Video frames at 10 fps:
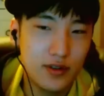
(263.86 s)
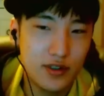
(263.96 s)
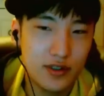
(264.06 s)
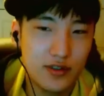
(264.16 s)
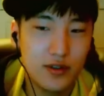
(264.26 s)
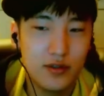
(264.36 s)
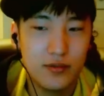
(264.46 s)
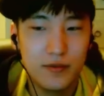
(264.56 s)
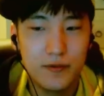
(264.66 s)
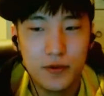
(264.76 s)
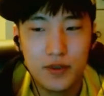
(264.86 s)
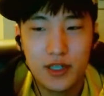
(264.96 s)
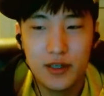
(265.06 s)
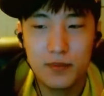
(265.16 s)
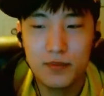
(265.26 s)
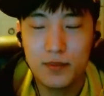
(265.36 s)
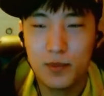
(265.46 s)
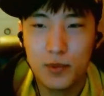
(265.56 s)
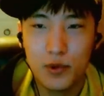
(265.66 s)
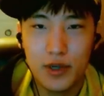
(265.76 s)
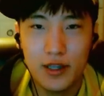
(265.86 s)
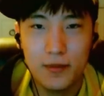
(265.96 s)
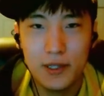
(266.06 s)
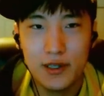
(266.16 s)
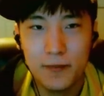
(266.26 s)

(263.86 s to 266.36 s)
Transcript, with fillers: just go full-time for gaming.